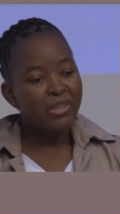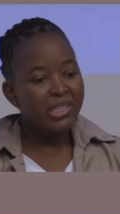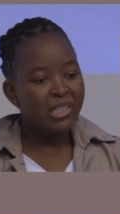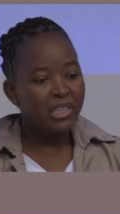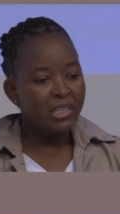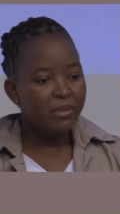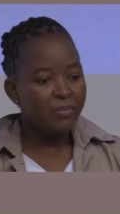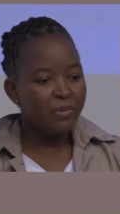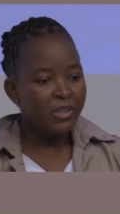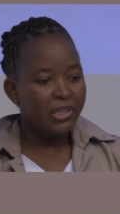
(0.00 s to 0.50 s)

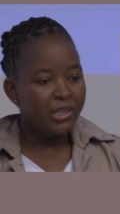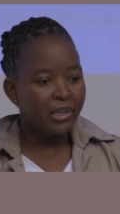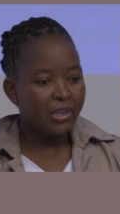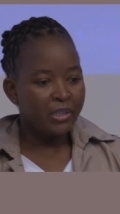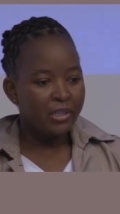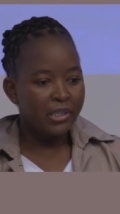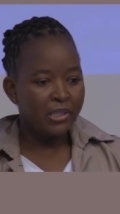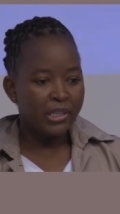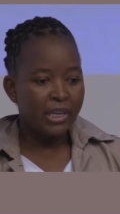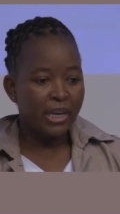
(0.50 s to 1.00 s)

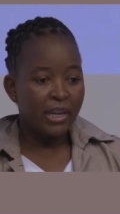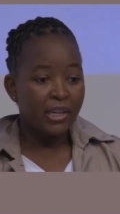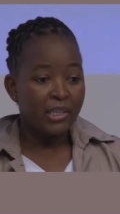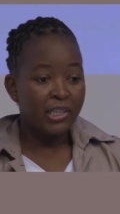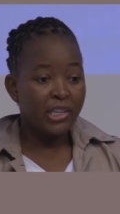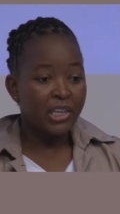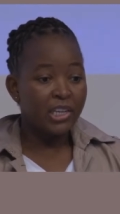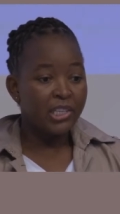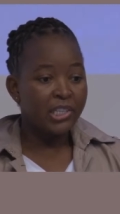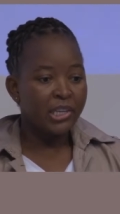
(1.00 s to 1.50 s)
centimeters
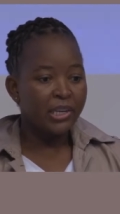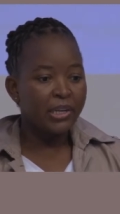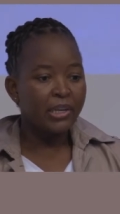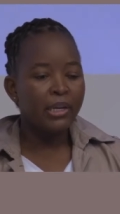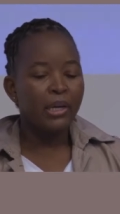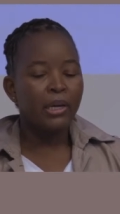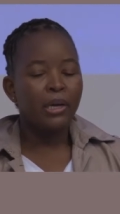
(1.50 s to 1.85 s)
dilatation,